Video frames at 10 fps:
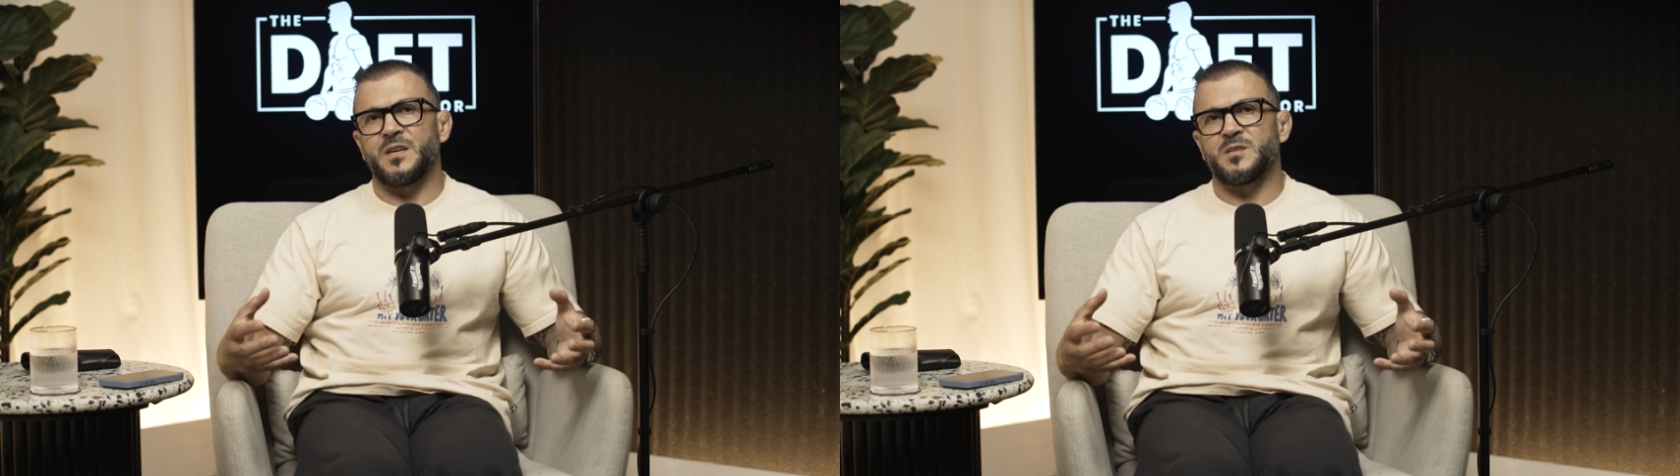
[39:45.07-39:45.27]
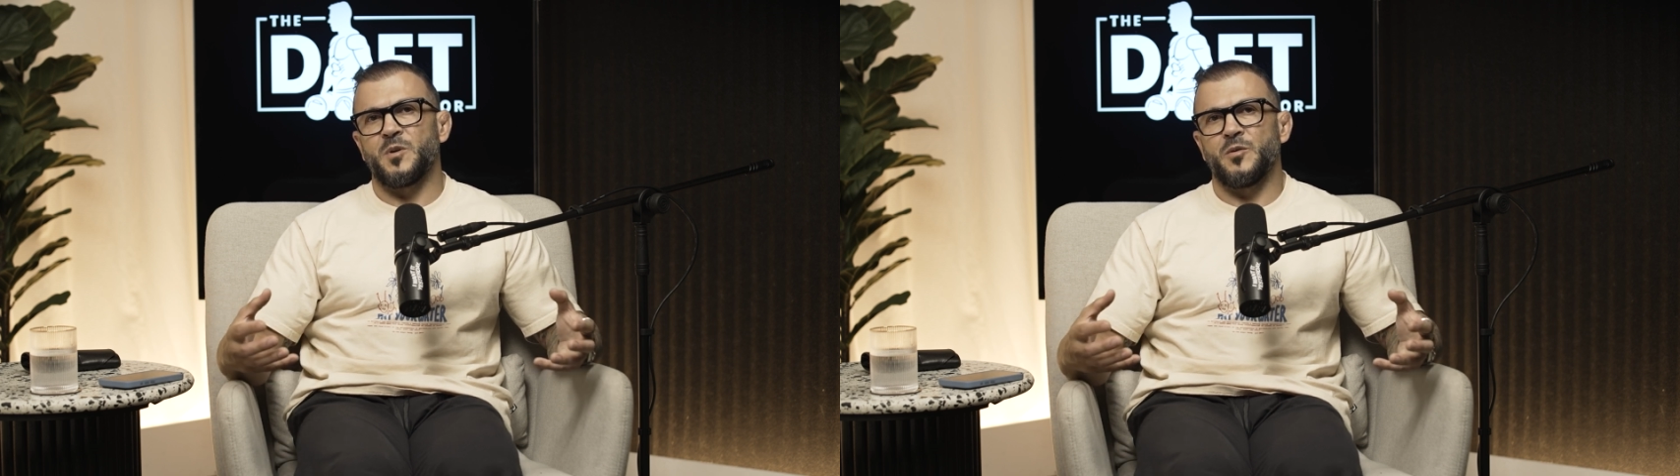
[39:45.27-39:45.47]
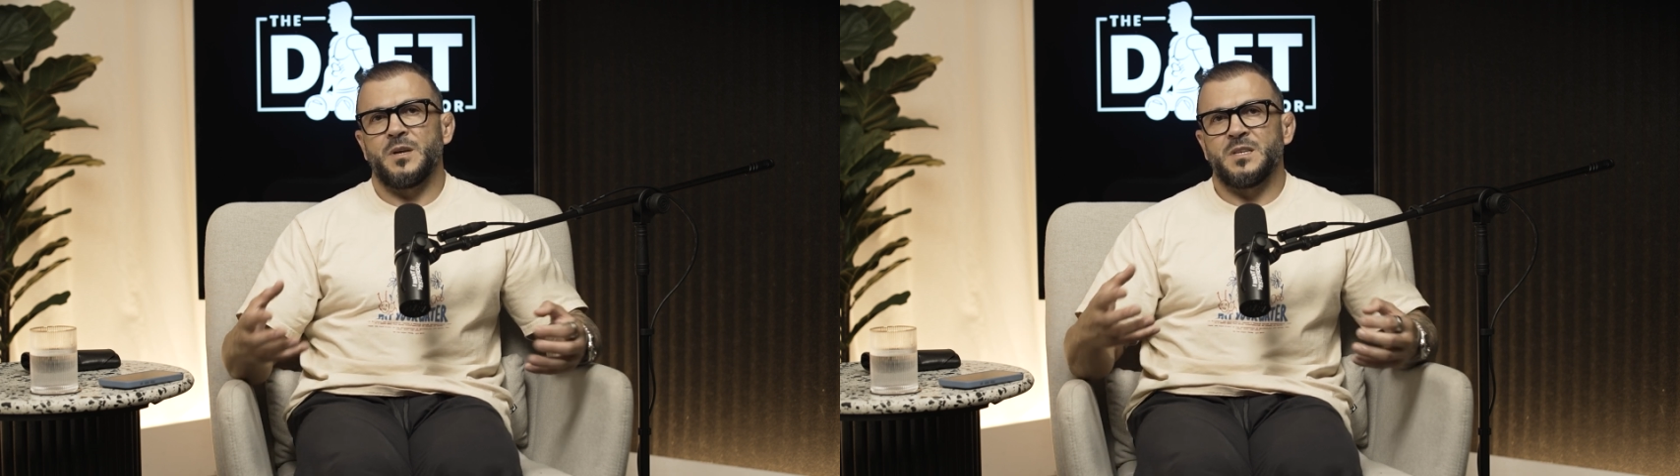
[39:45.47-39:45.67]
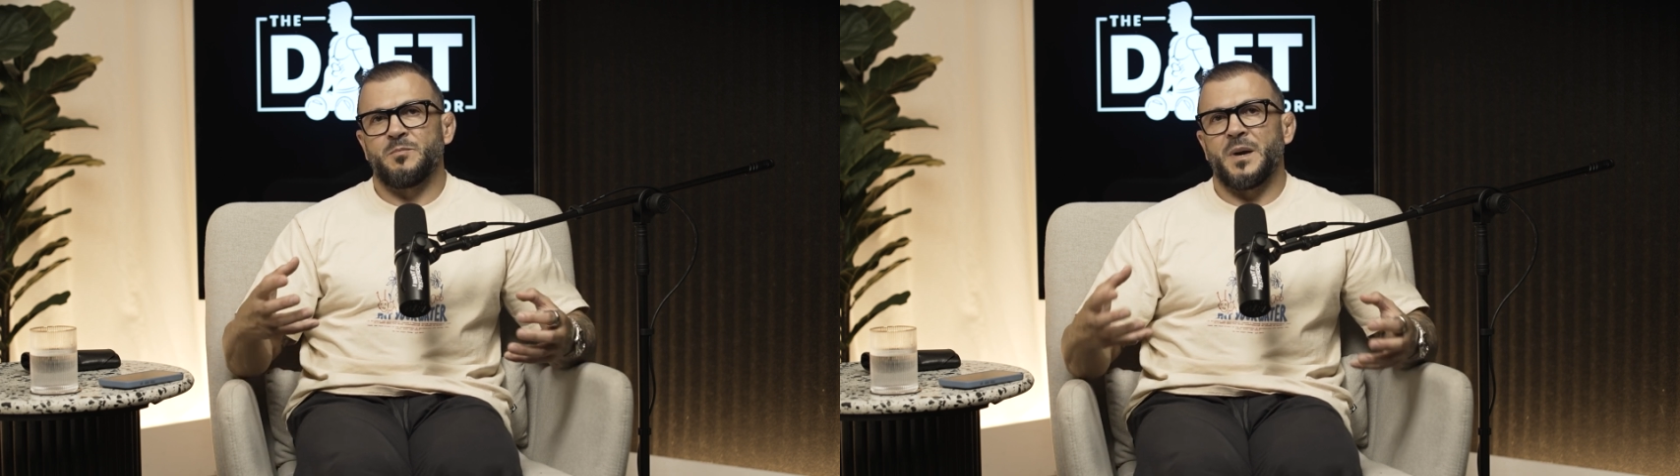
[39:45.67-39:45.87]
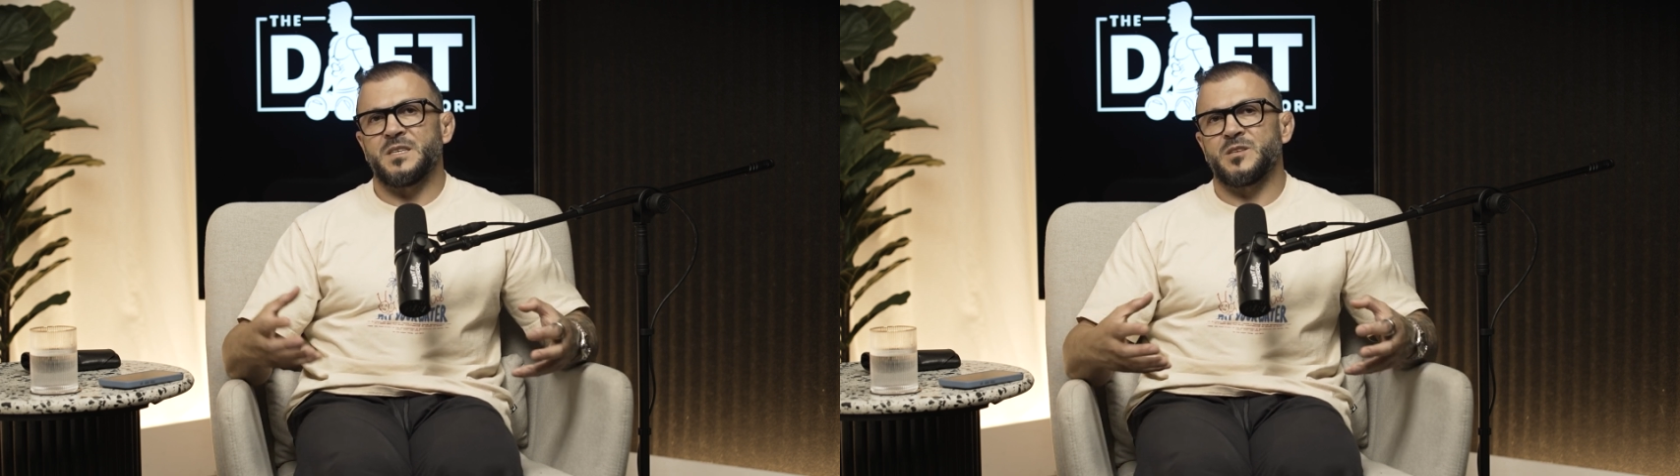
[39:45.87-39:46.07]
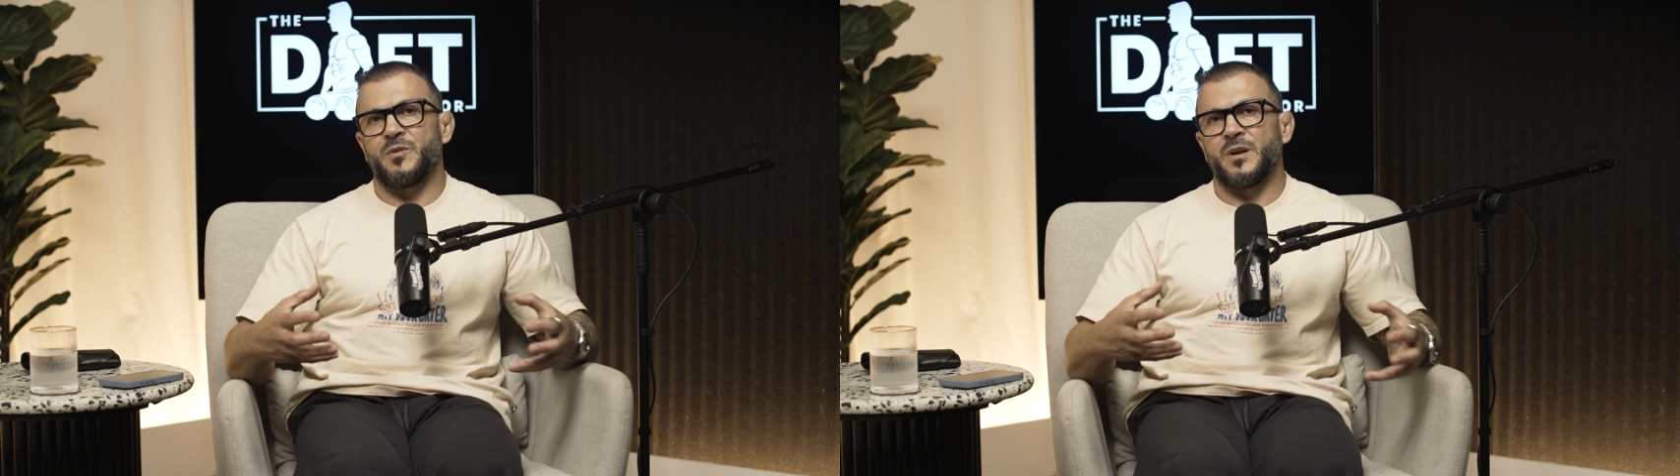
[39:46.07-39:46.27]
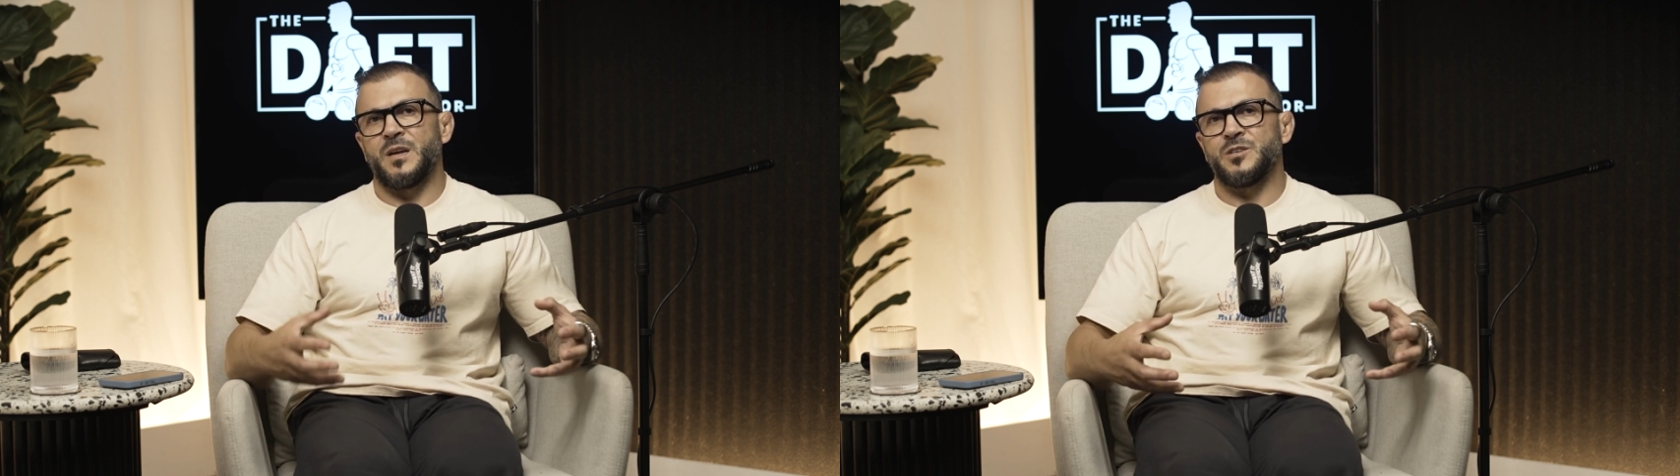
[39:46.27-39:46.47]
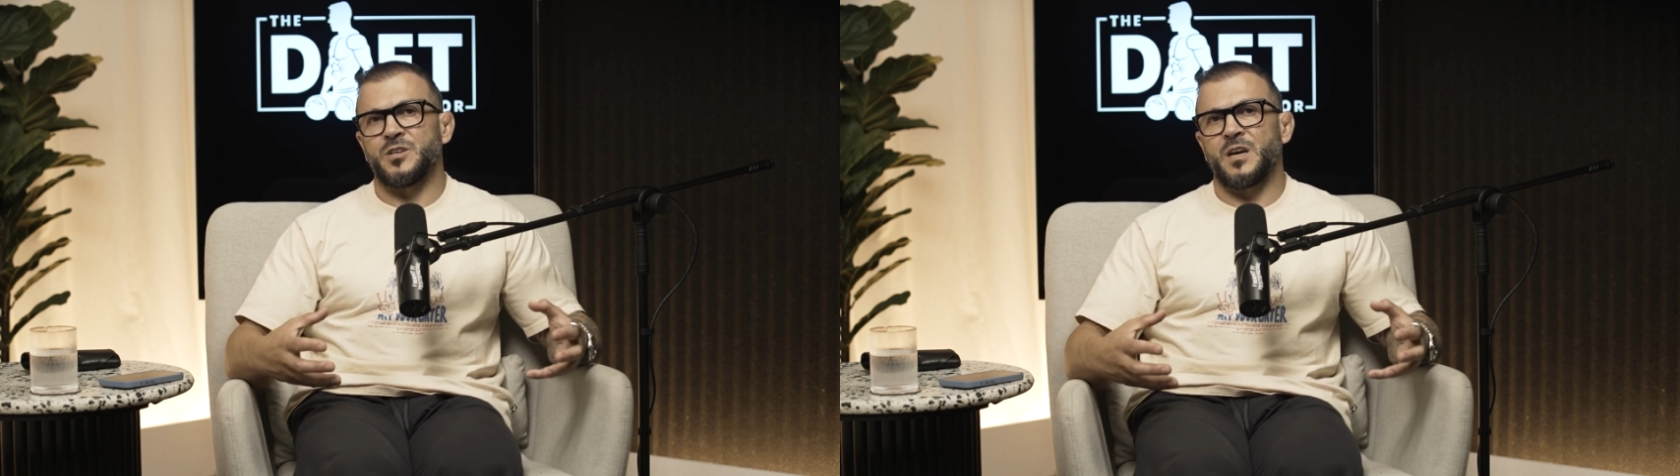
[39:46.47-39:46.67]
expo is based
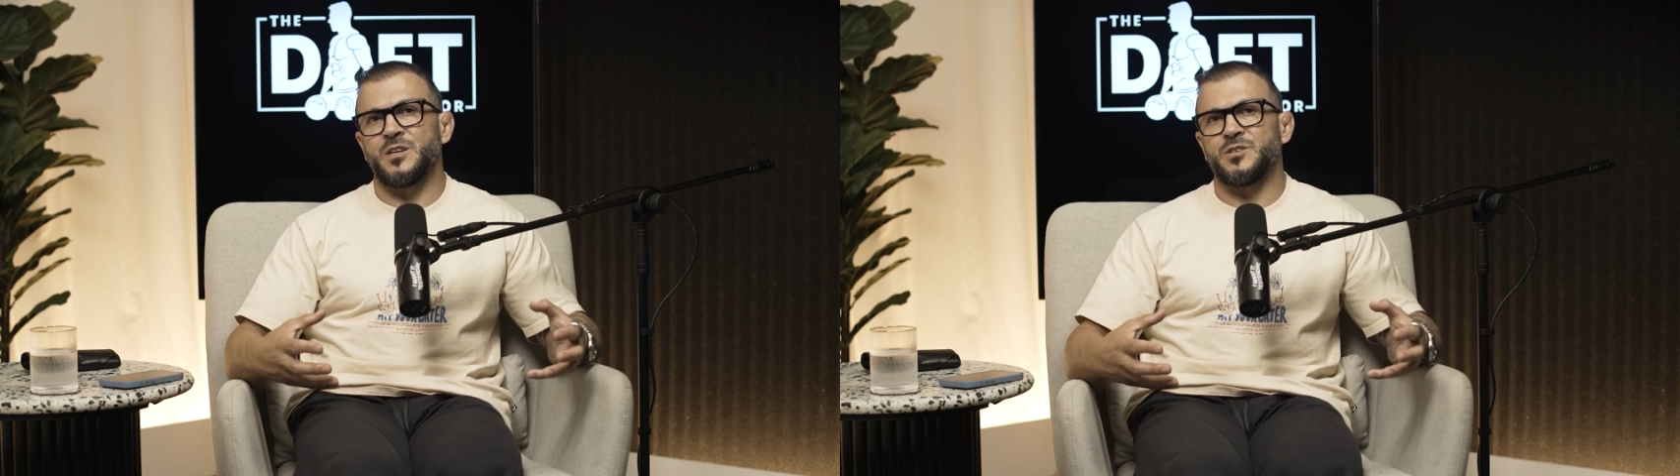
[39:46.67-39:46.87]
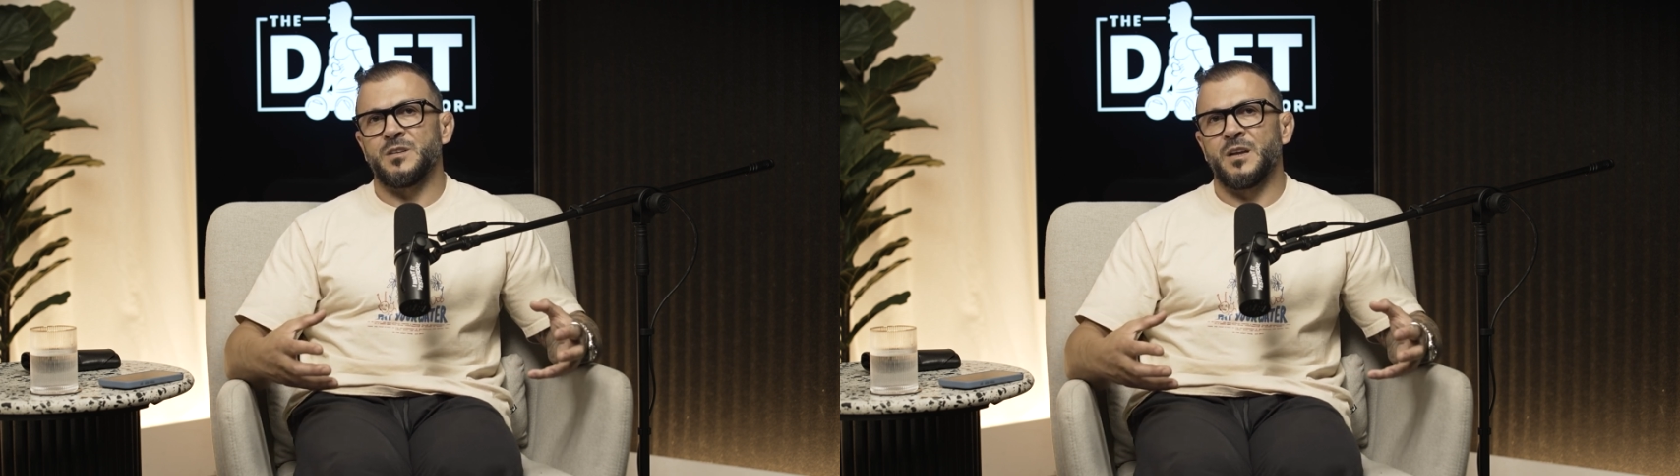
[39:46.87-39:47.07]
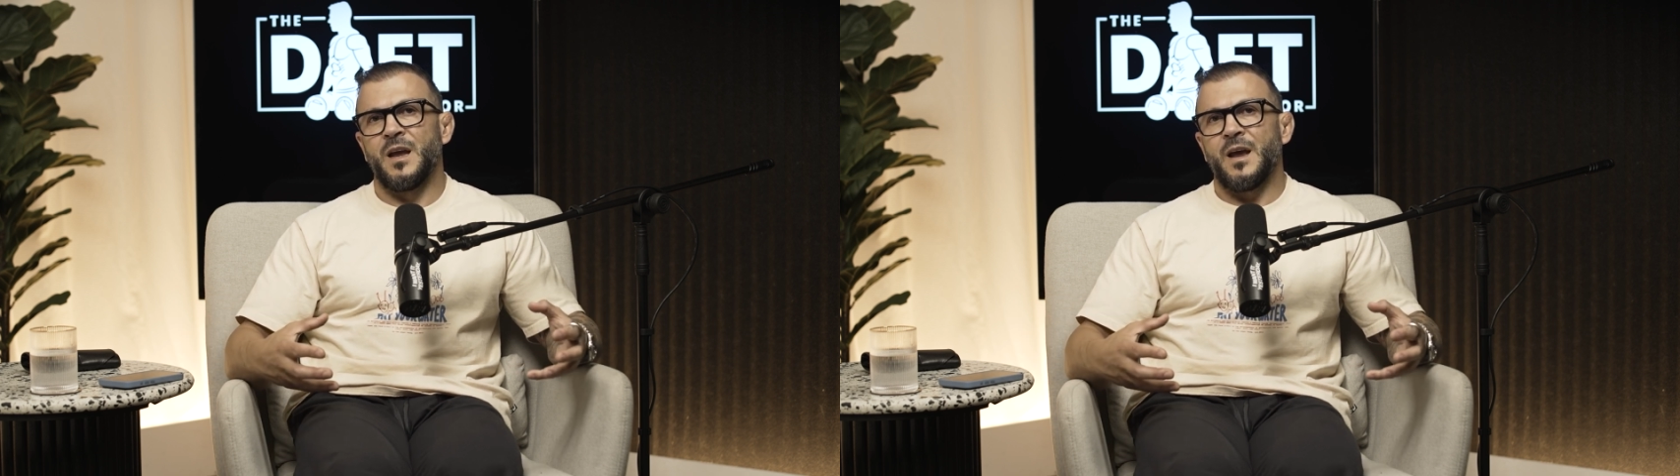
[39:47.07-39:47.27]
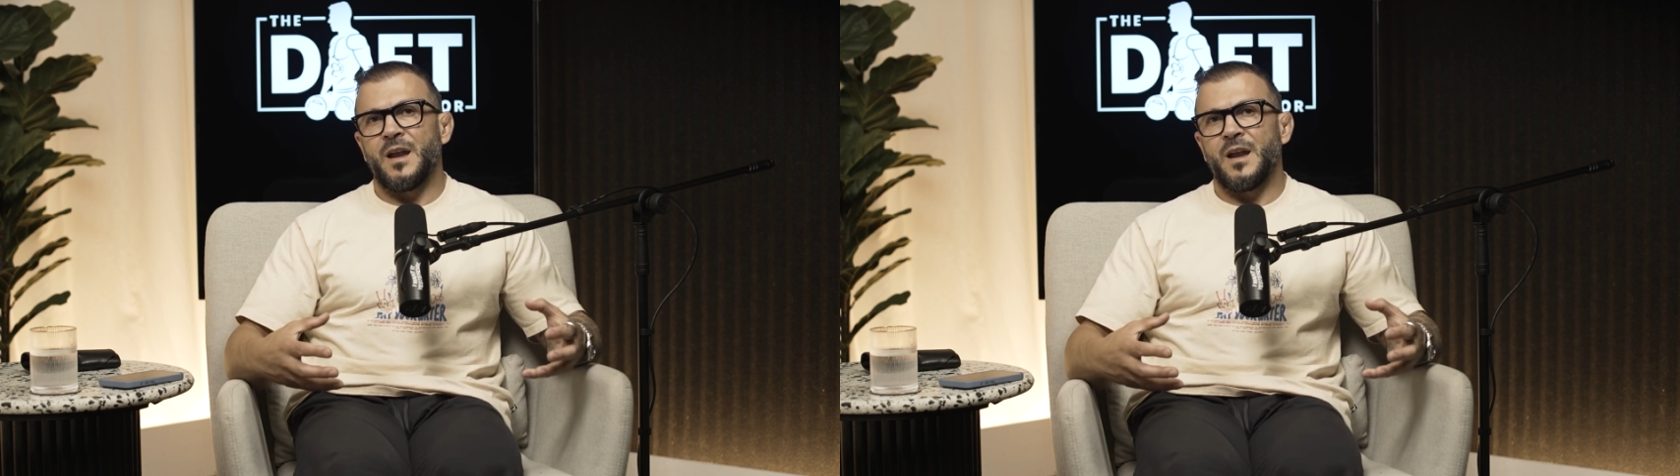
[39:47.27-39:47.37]
around education,